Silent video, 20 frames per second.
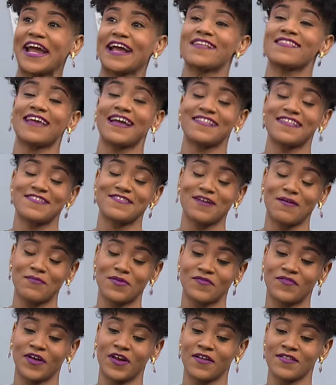exciting
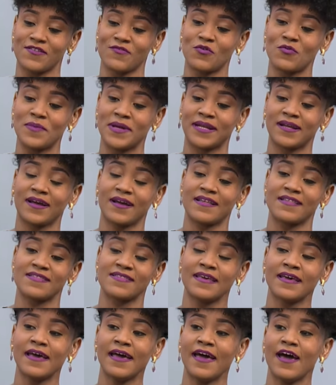topic for a lot of women
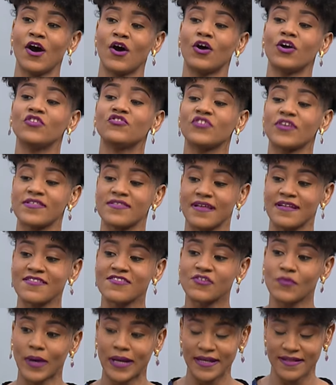because Ultra
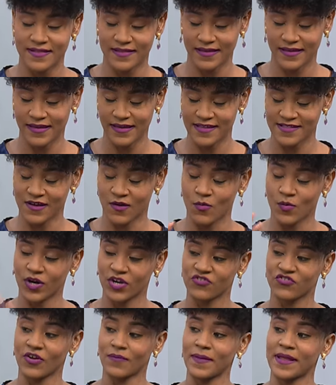Sensuality is a
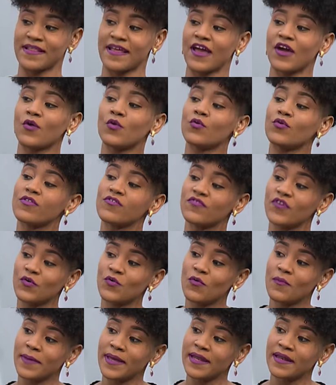workshop that I host for
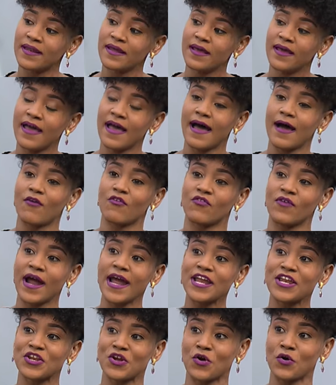women. Mm -hmm.
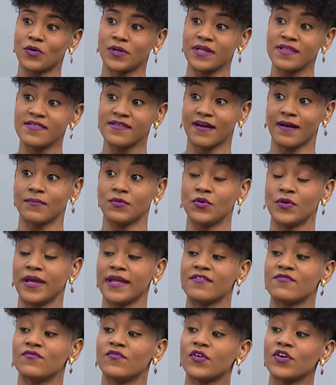Right now, this year I'm doing
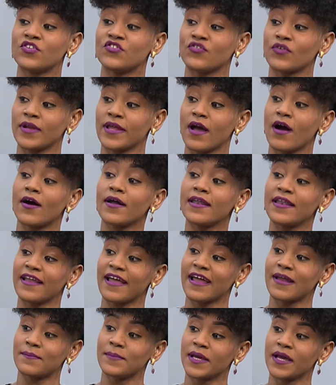it virtually
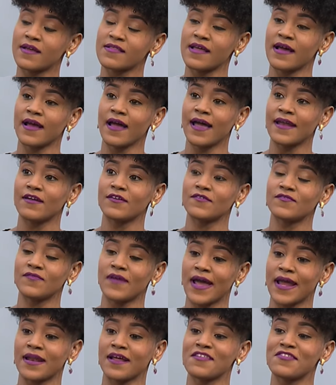online because I cannot
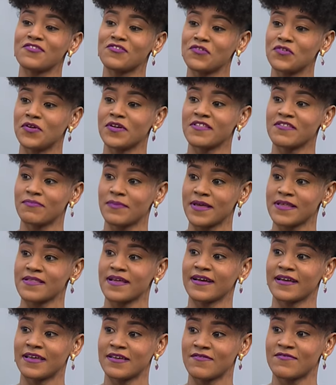find a studio space
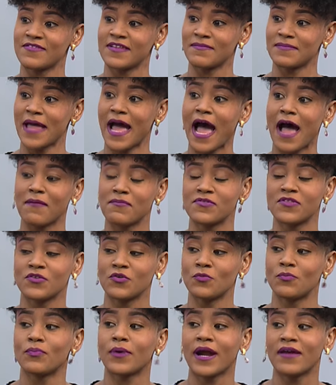that gives them the
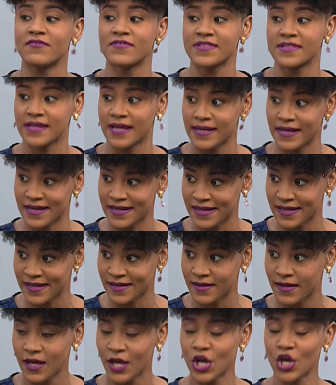absolute privacy that they
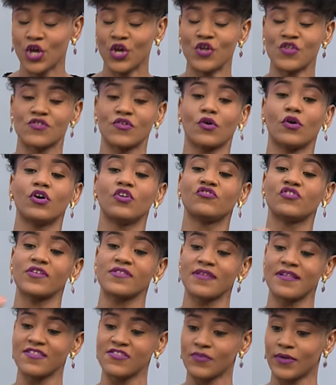need. Mm -hmm. So Ultra
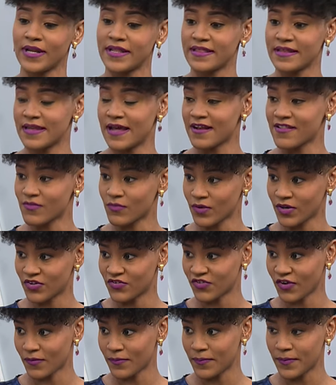Sensuality Dance
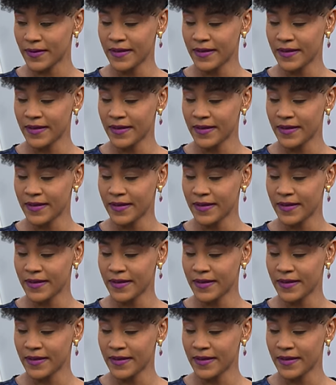Workshop